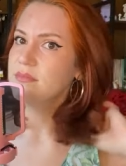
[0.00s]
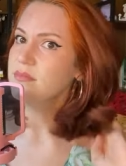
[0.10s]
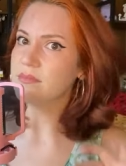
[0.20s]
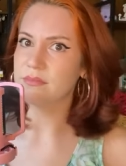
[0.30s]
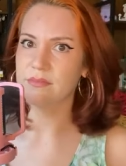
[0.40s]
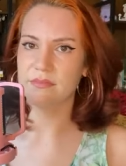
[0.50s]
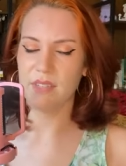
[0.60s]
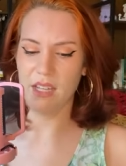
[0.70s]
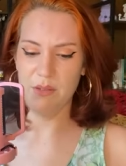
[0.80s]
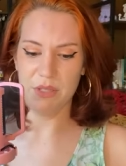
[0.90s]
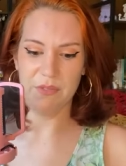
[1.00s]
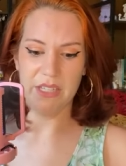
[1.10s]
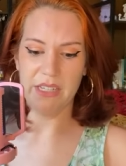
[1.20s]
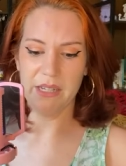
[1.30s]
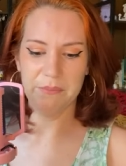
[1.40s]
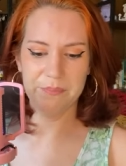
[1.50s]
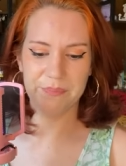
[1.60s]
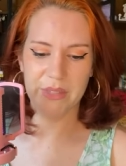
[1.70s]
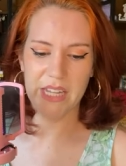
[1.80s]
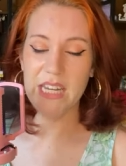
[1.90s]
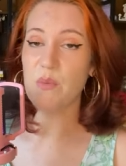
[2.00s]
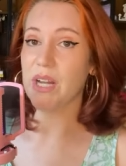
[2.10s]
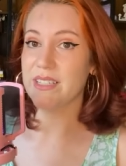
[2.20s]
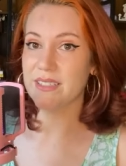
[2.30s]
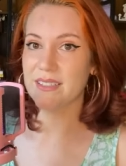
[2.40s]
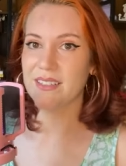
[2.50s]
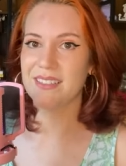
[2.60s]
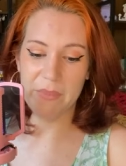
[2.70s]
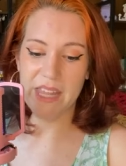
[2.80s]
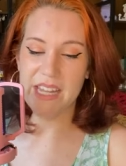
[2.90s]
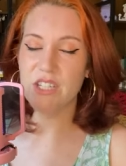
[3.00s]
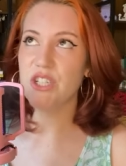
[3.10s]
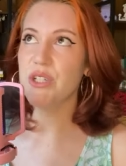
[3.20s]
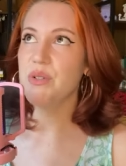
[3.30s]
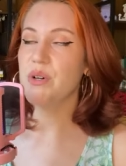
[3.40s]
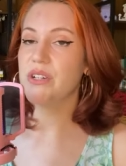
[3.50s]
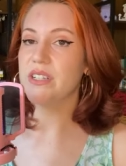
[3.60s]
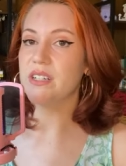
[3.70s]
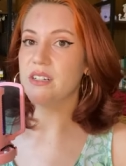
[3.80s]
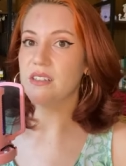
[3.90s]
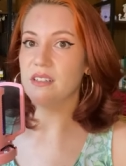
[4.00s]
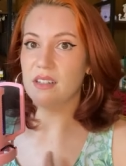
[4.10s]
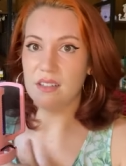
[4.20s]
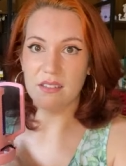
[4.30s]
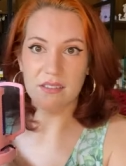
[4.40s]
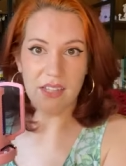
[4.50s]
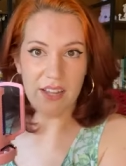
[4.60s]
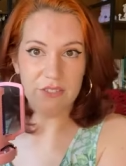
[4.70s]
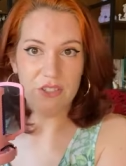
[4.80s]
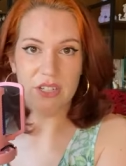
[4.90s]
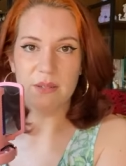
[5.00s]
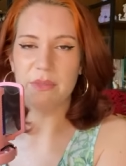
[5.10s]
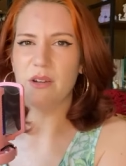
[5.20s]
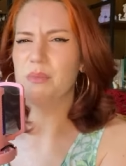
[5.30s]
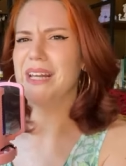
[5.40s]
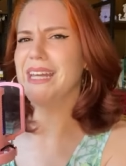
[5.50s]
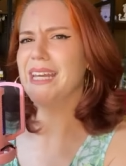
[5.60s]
Mm, he was feeling it. Anyways, they do on their uh, live stream, they'll play